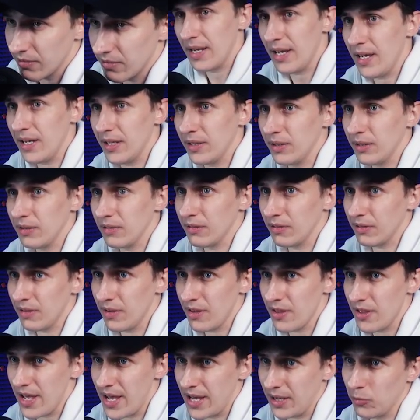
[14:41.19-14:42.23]
And
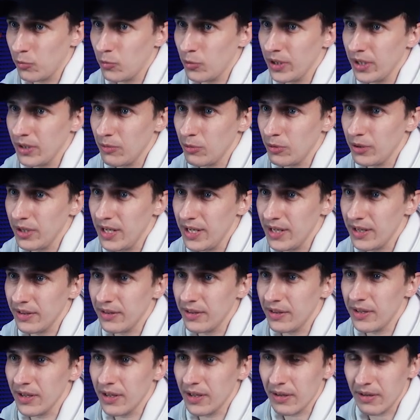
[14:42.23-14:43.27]
then we would
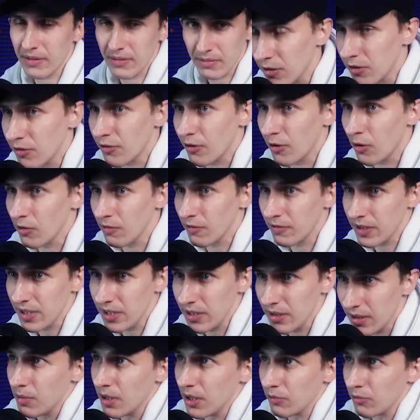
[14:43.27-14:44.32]
hit the Control
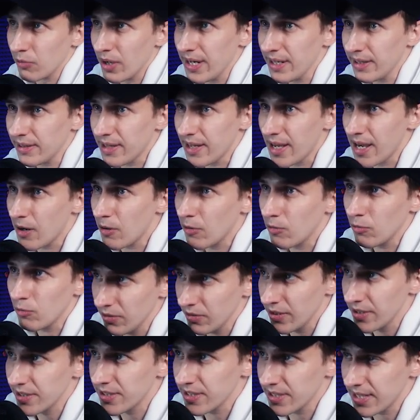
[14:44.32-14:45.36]
V. But right now,
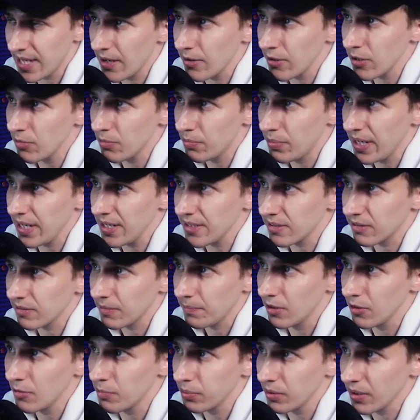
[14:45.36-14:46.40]
this is how you paste.
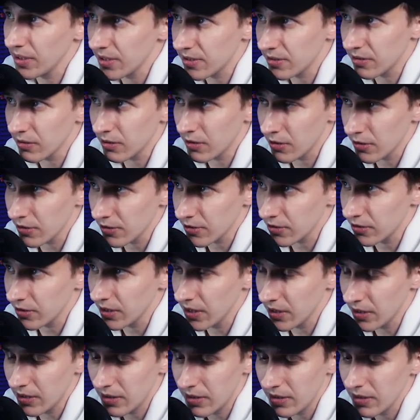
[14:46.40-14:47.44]
You place the cursor
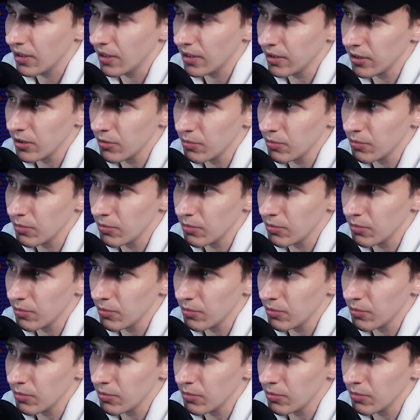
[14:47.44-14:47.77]
here and